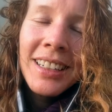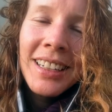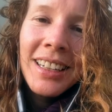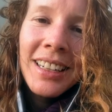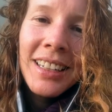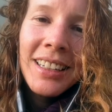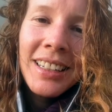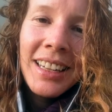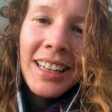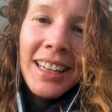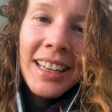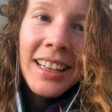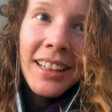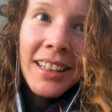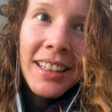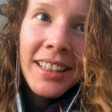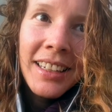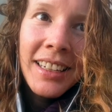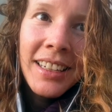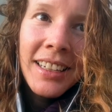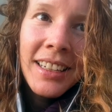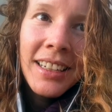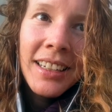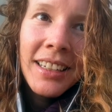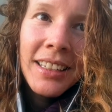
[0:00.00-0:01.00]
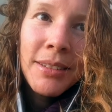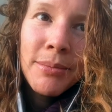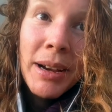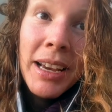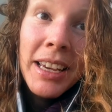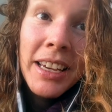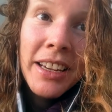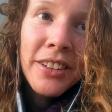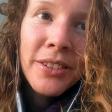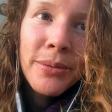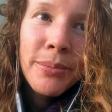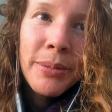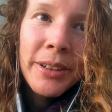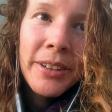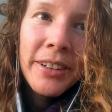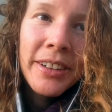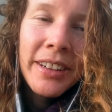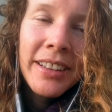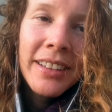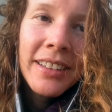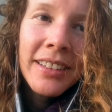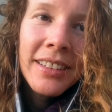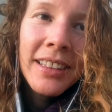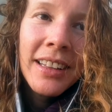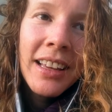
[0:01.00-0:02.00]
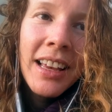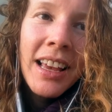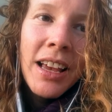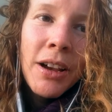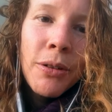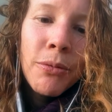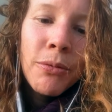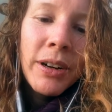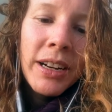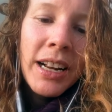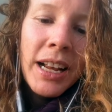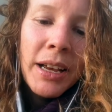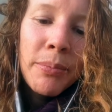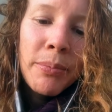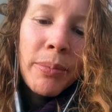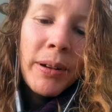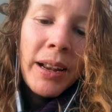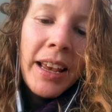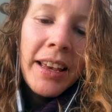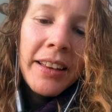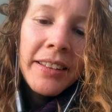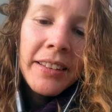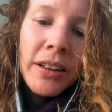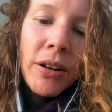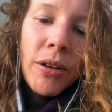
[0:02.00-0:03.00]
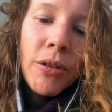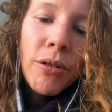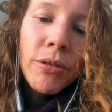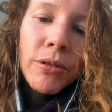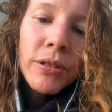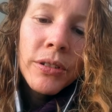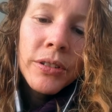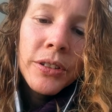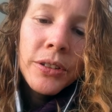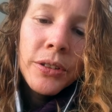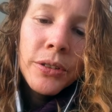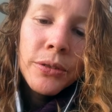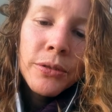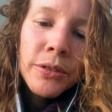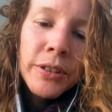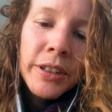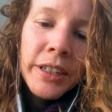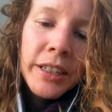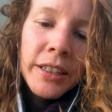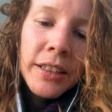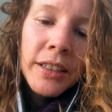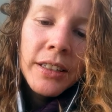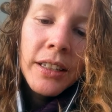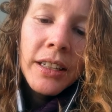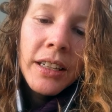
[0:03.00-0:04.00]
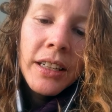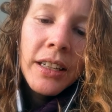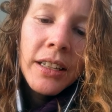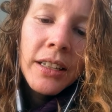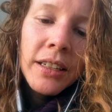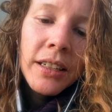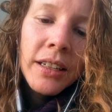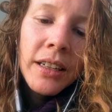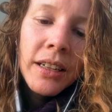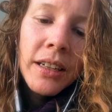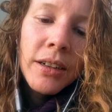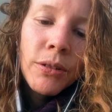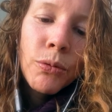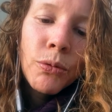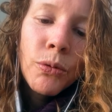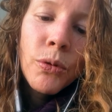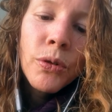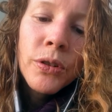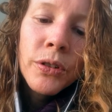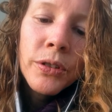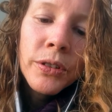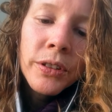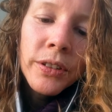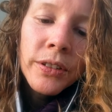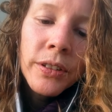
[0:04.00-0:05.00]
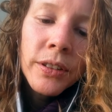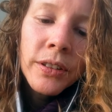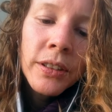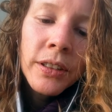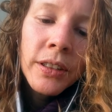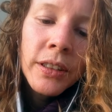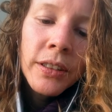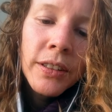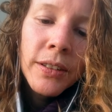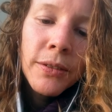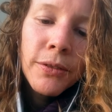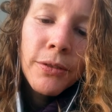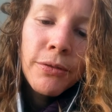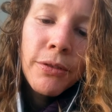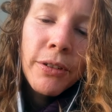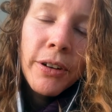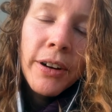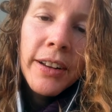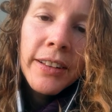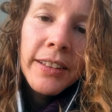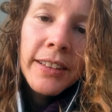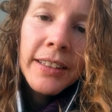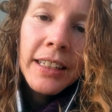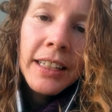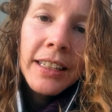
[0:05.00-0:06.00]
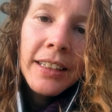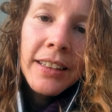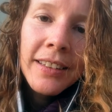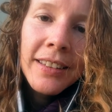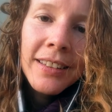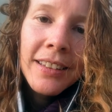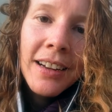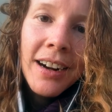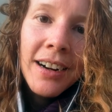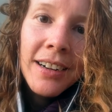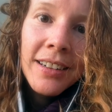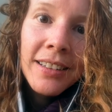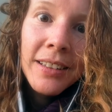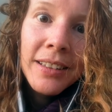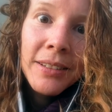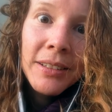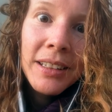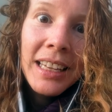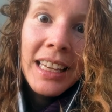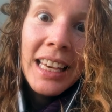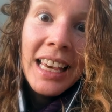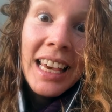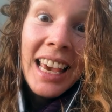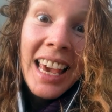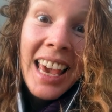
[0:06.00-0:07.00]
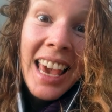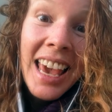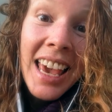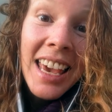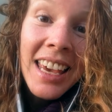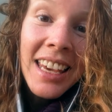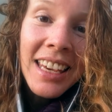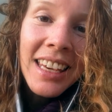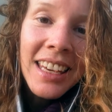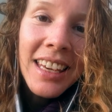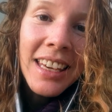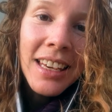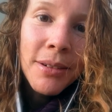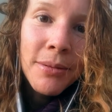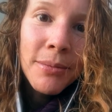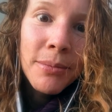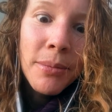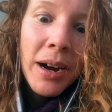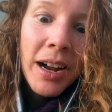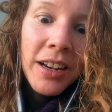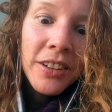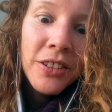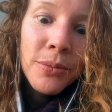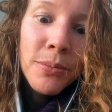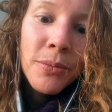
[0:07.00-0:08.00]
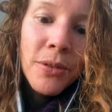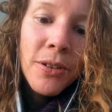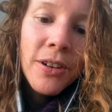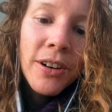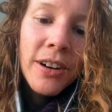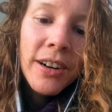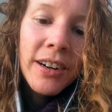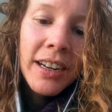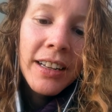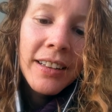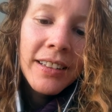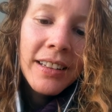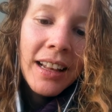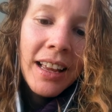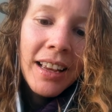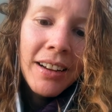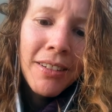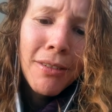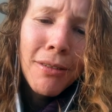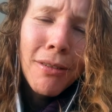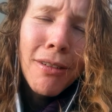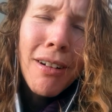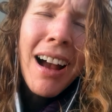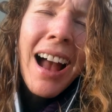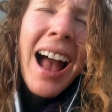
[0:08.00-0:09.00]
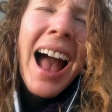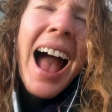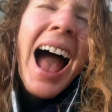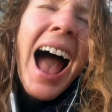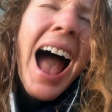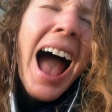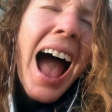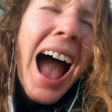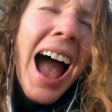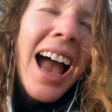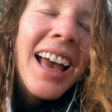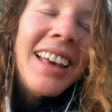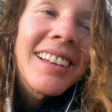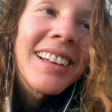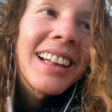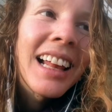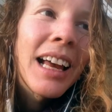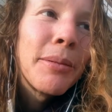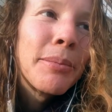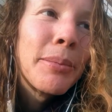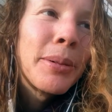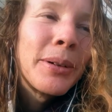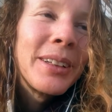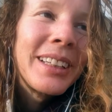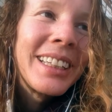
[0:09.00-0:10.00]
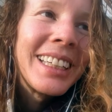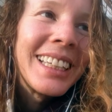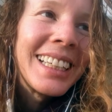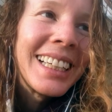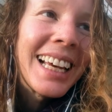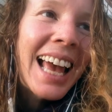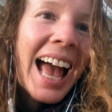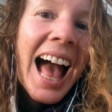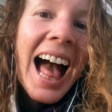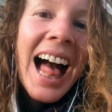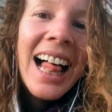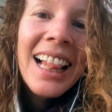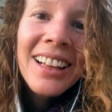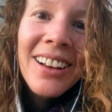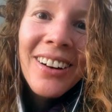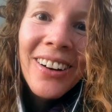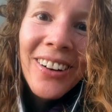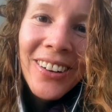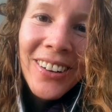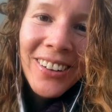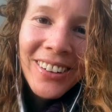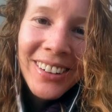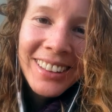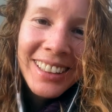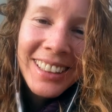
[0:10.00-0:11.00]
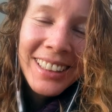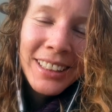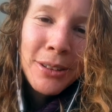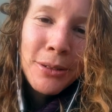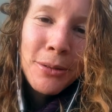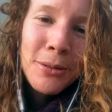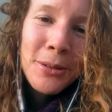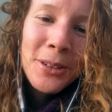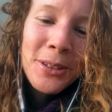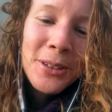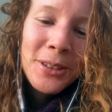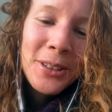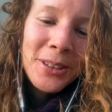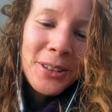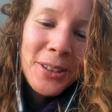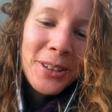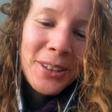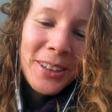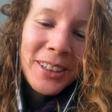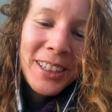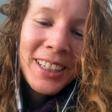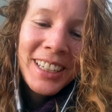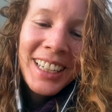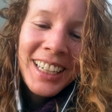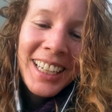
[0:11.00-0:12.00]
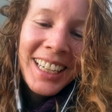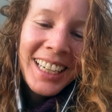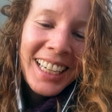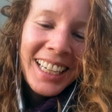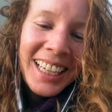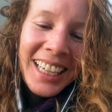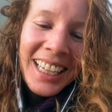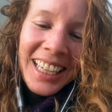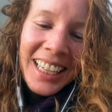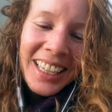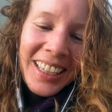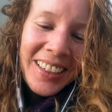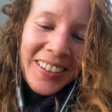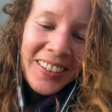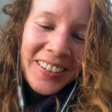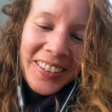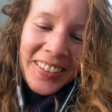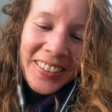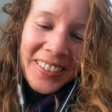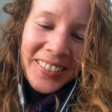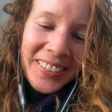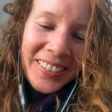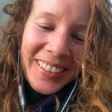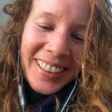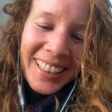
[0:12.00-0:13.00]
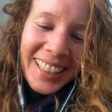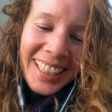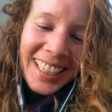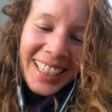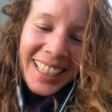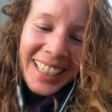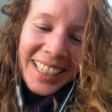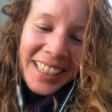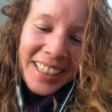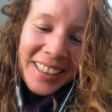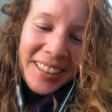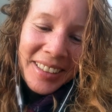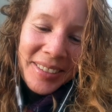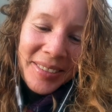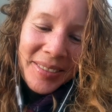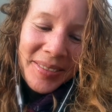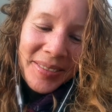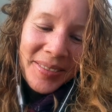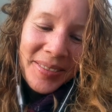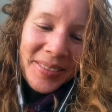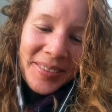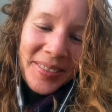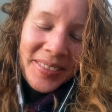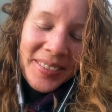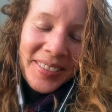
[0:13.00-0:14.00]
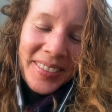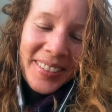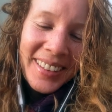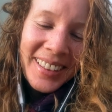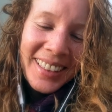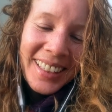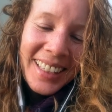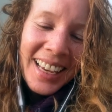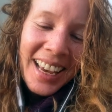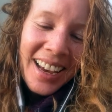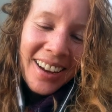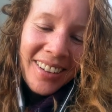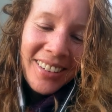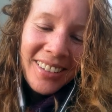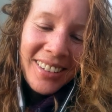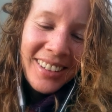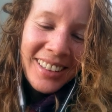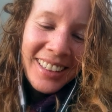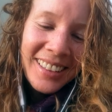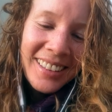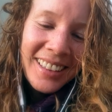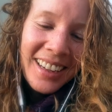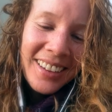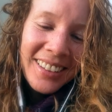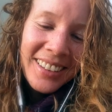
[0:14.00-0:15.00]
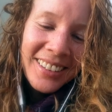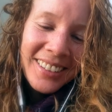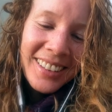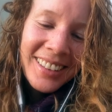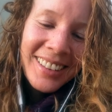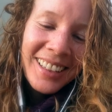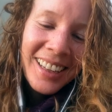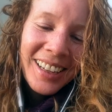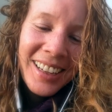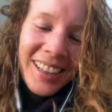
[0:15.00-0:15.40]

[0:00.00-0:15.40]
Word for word: in healing, in my experience. When I placed old urine in a wound, first it starts aching much more. It's like, wow, it's like putting alcohol in the wound, or you know, uh, yeah, all these other